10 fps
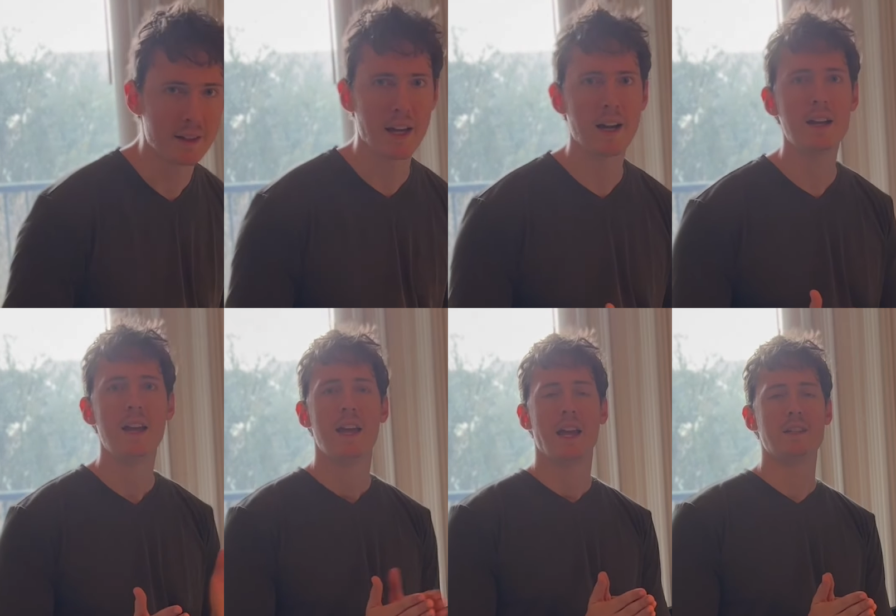
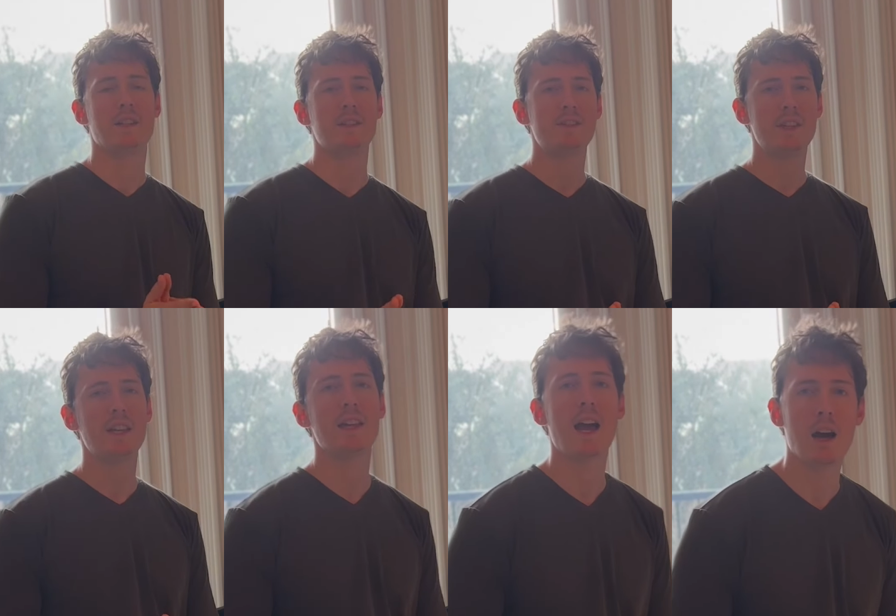there. And you can
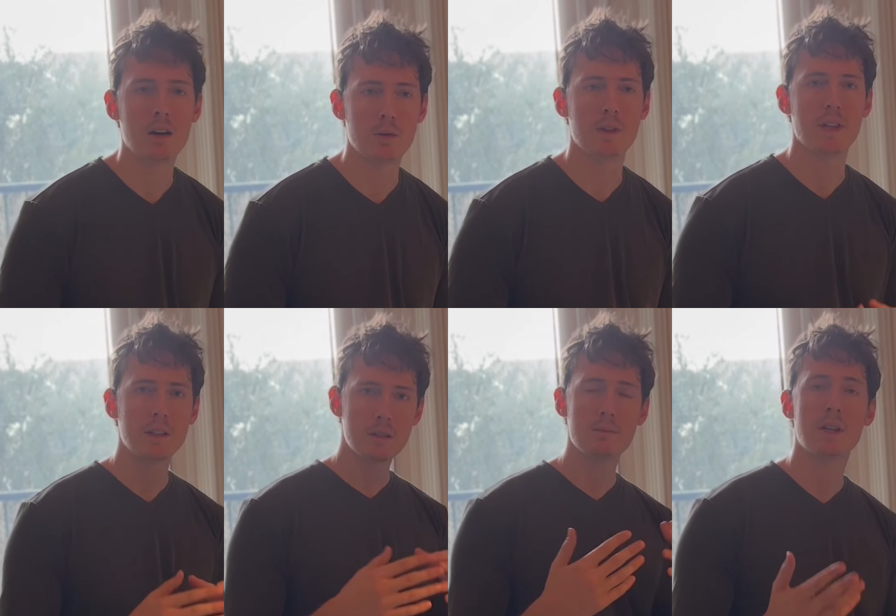see how with
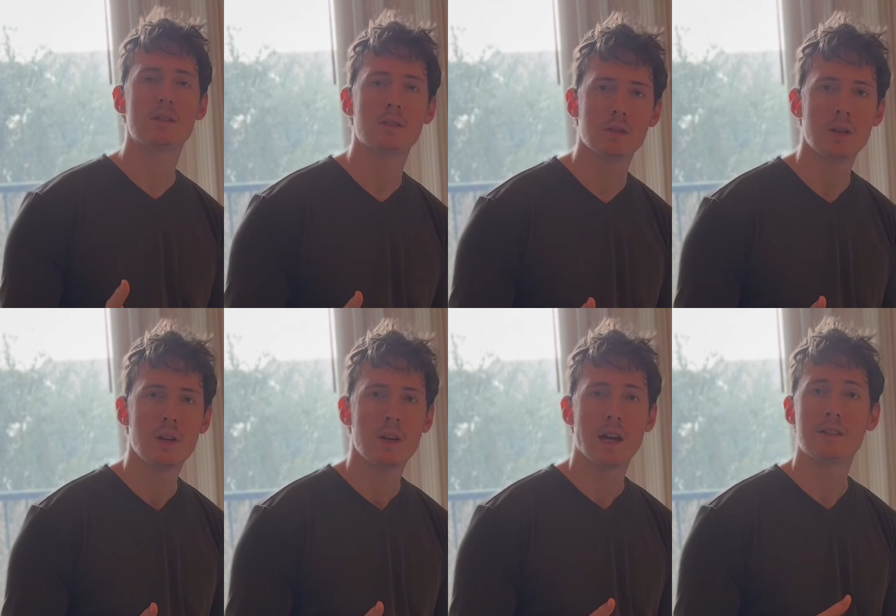
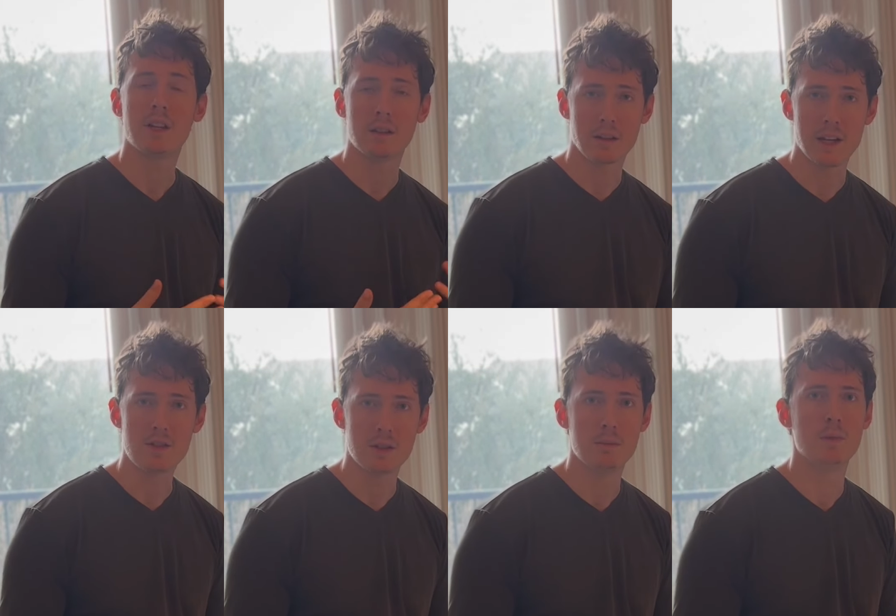incremental
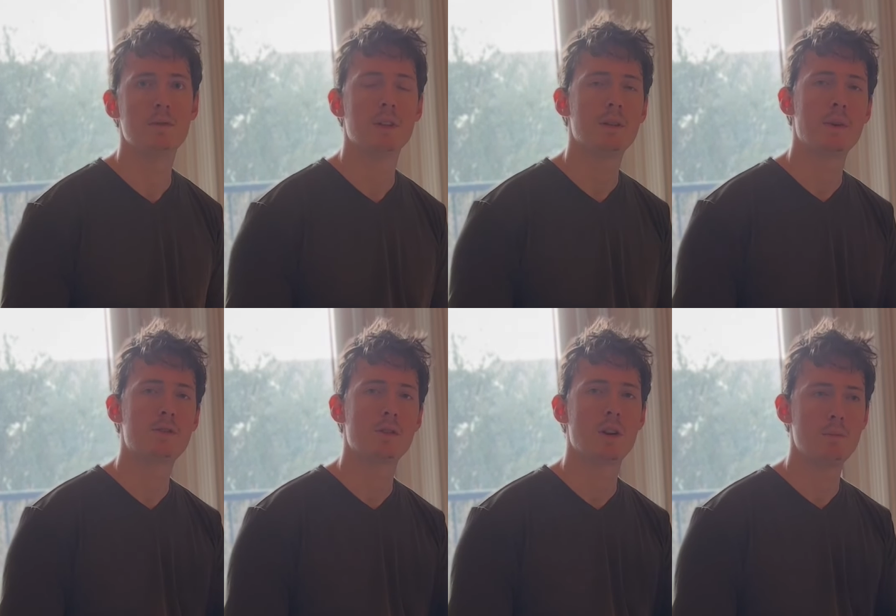acceleration, moving the
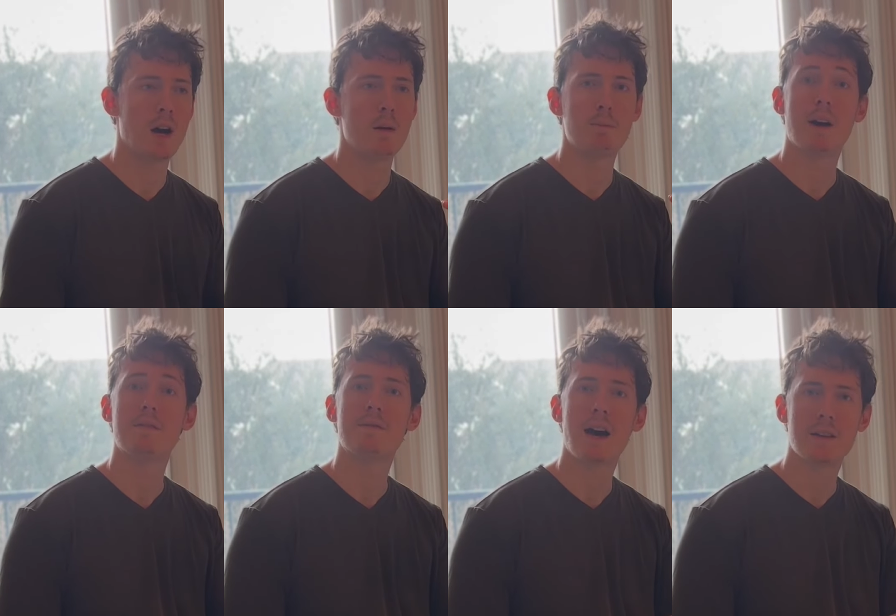metronome up by
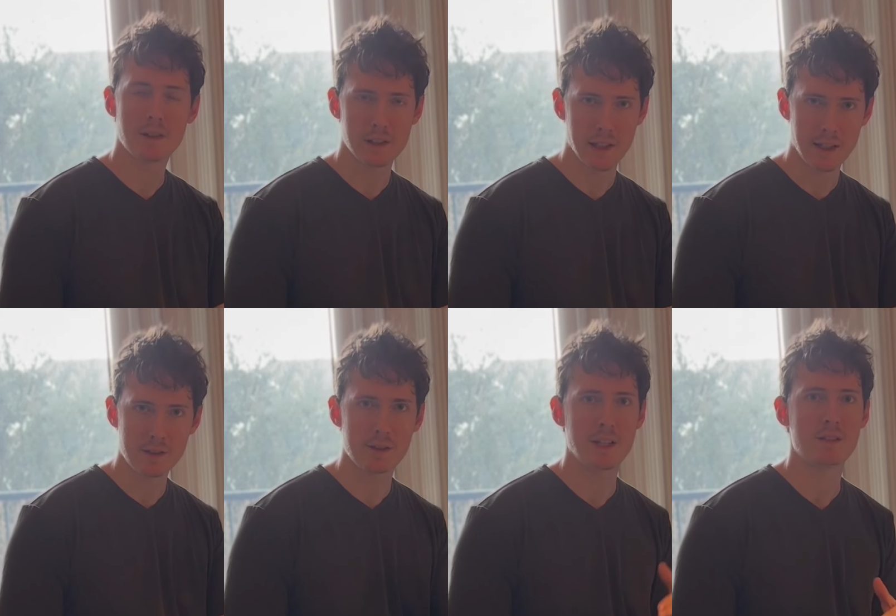five
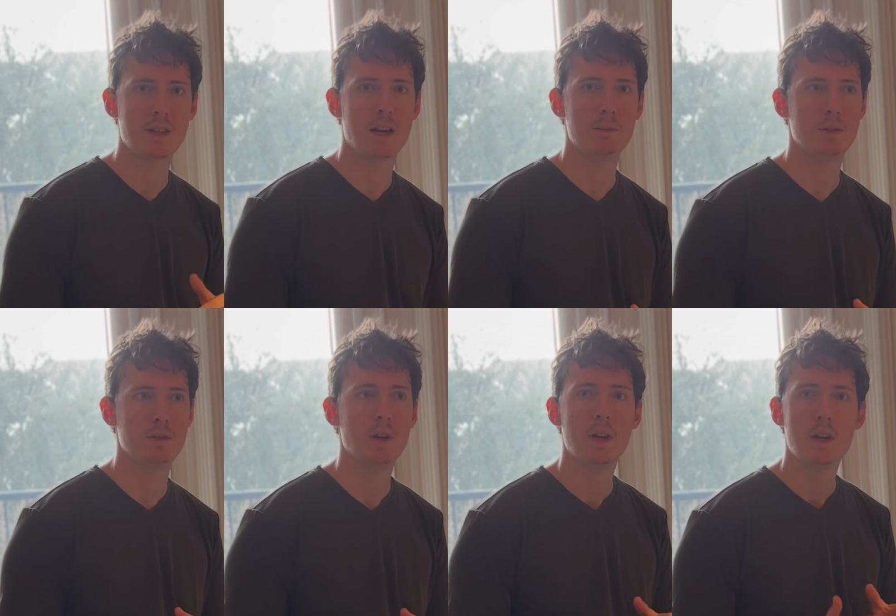clicks each time
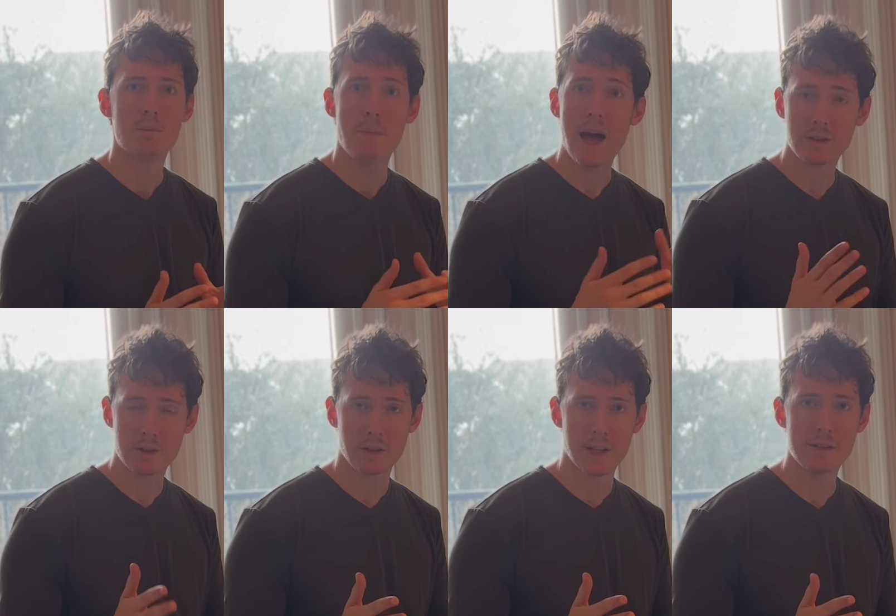you
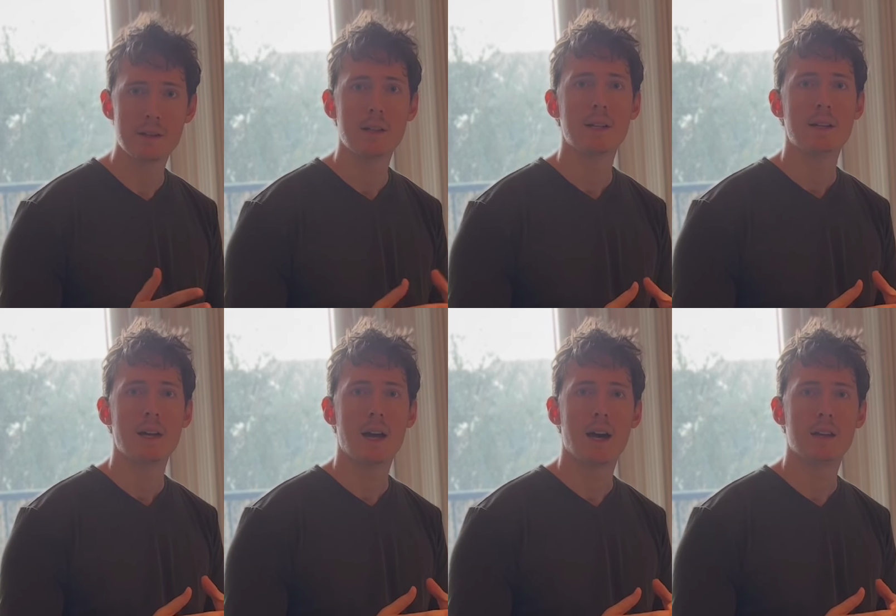master it,
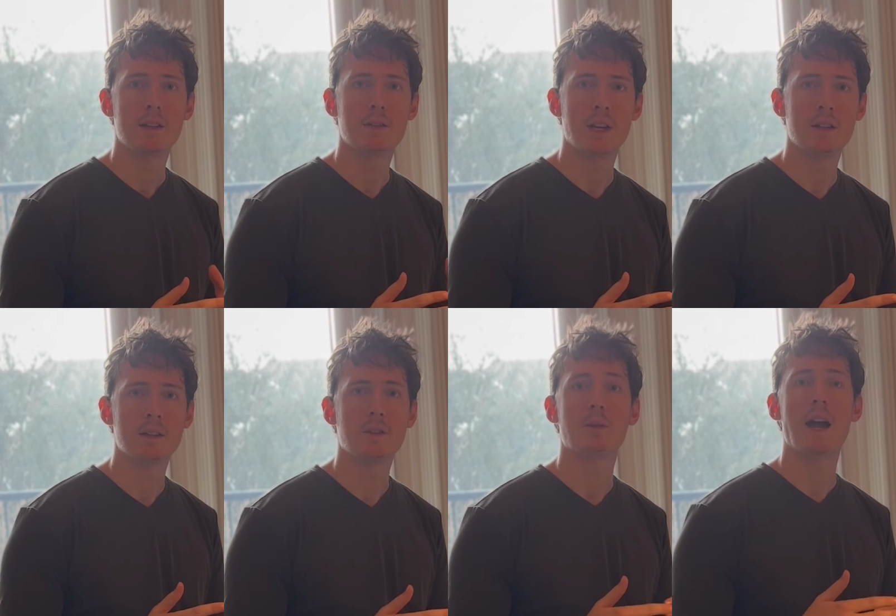uh, you
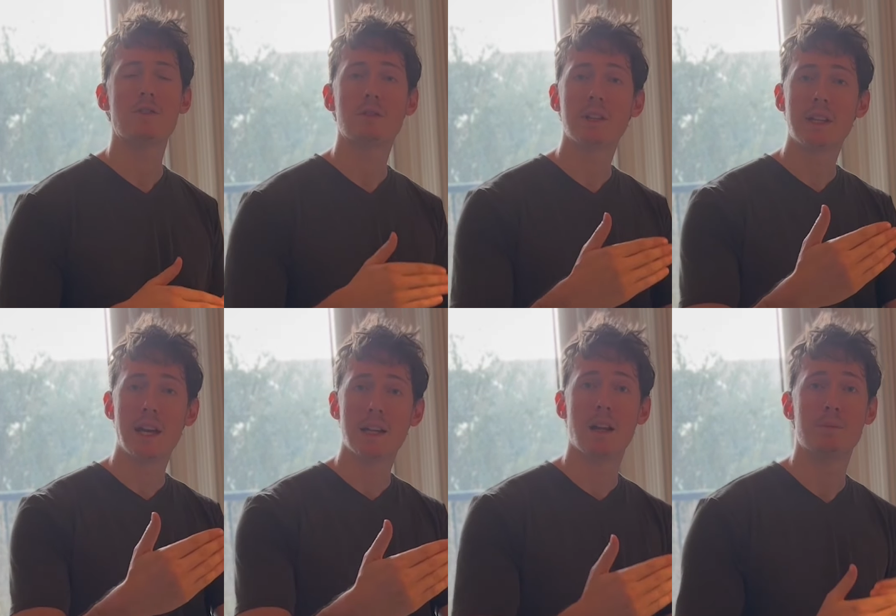can gradually
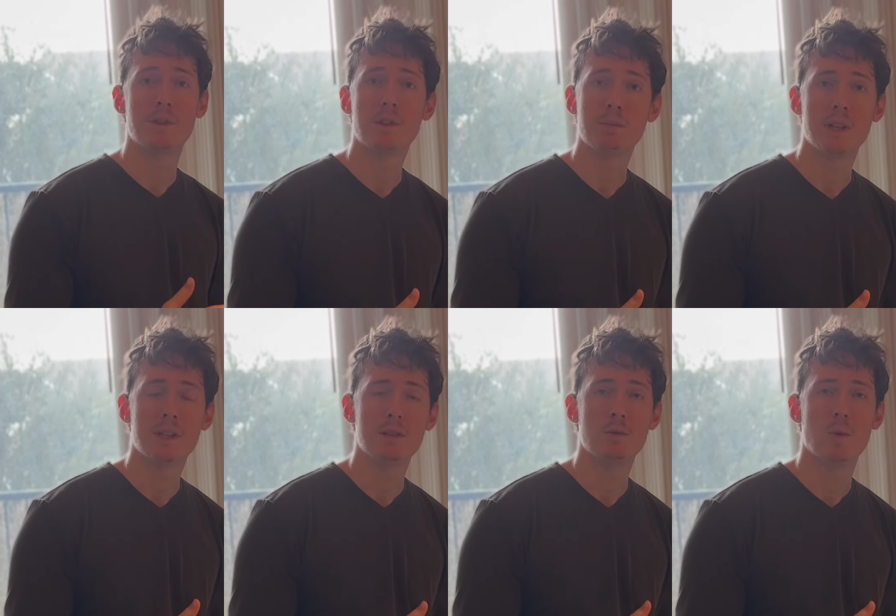get it up to the speed
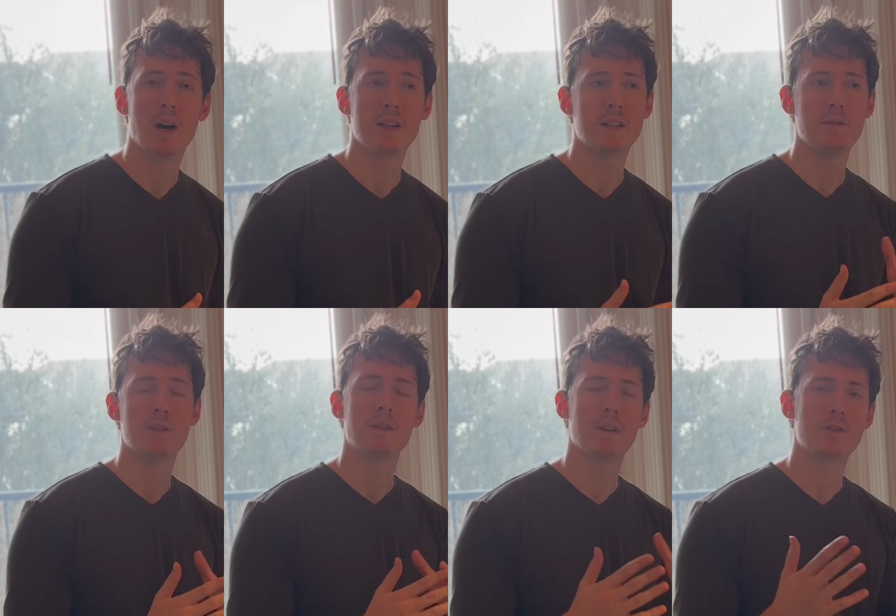that you want, even
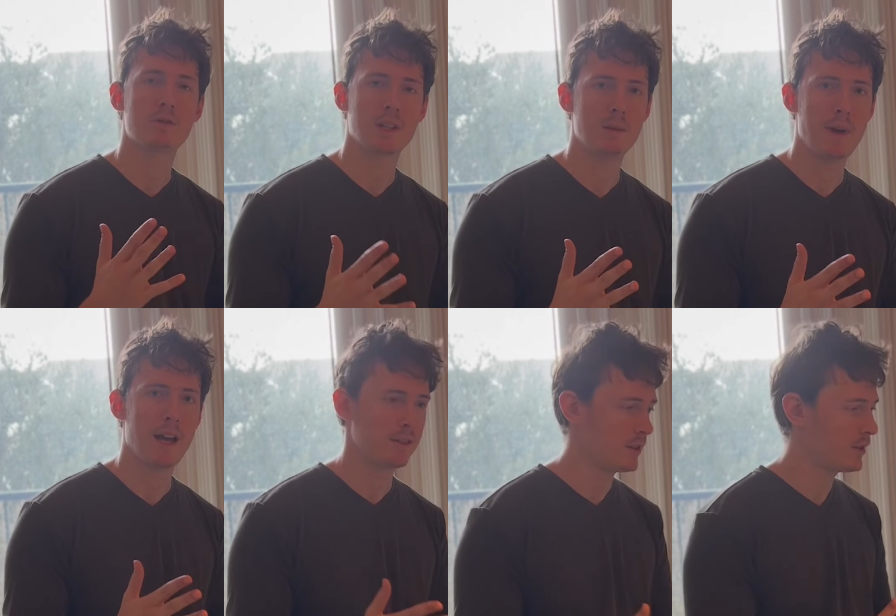a very tricky
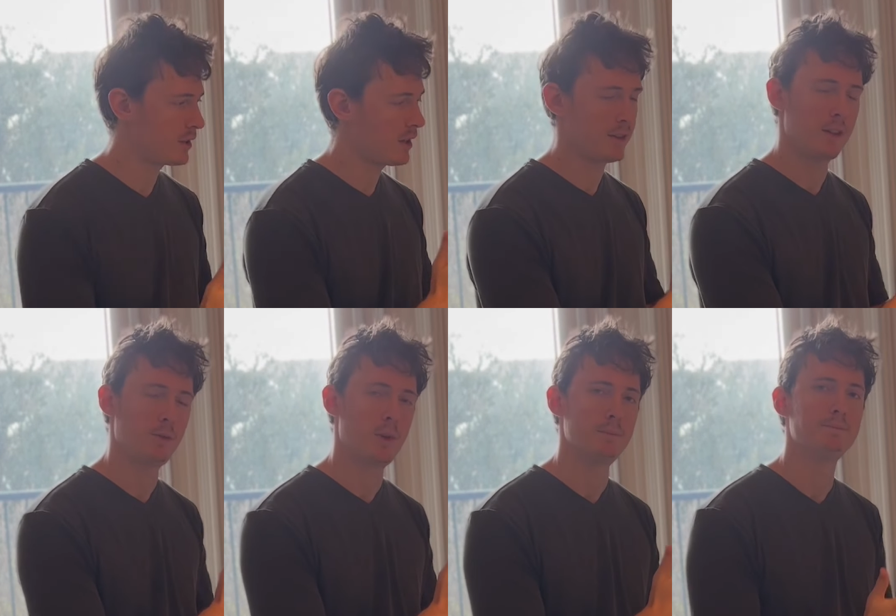passage such as
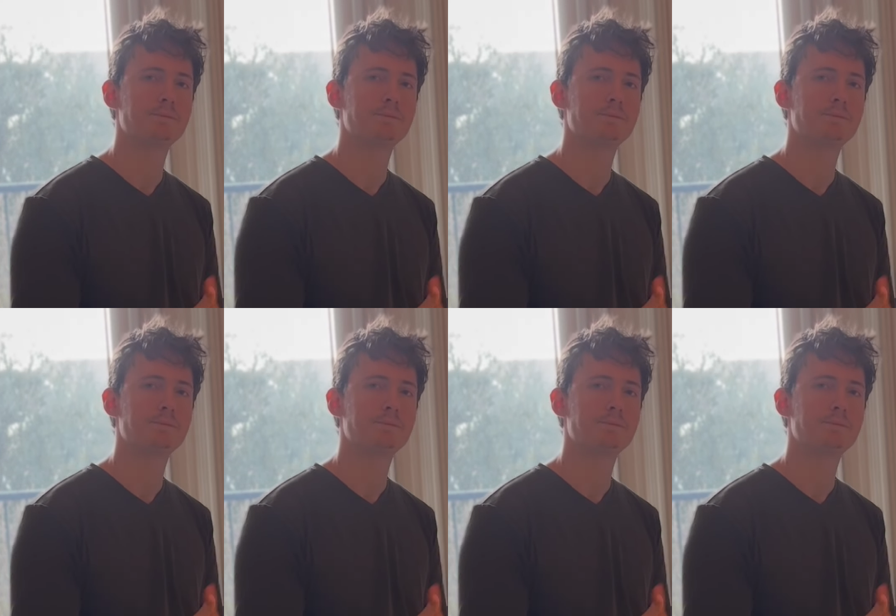this one.